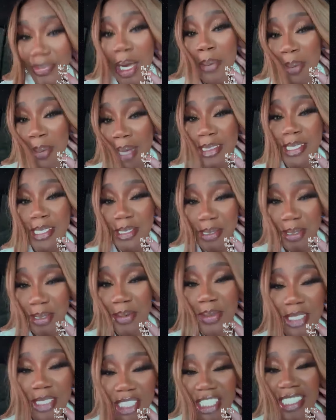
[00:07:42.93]
About to do
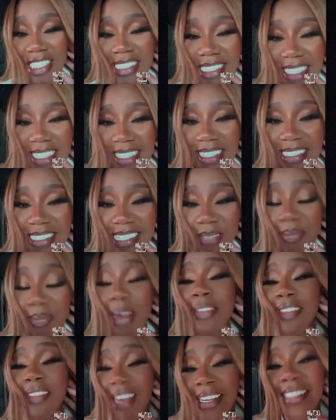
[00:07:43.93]
what she does.
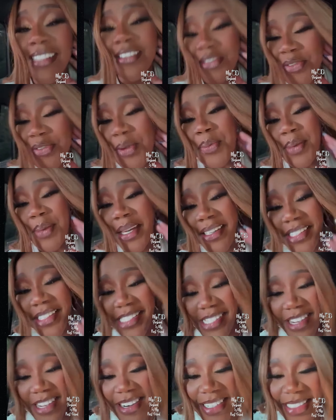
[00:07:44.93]
But thank you for being
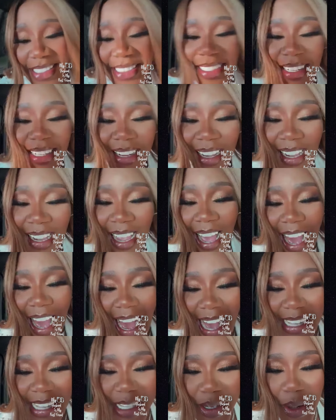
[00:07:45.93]
concerned.
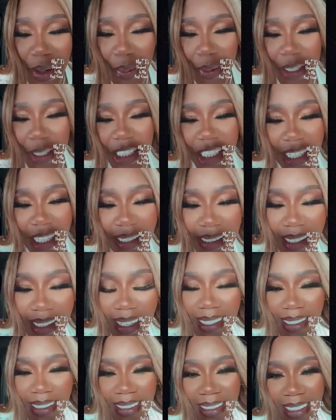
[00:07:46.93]
I do appreciate
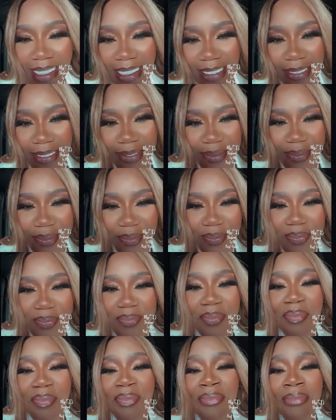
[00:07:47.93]

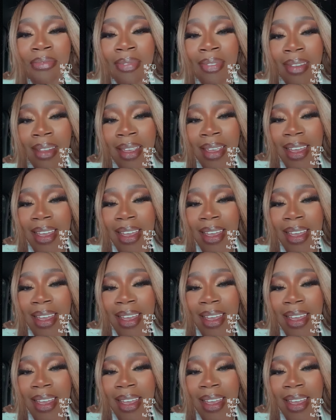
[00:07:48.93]
it.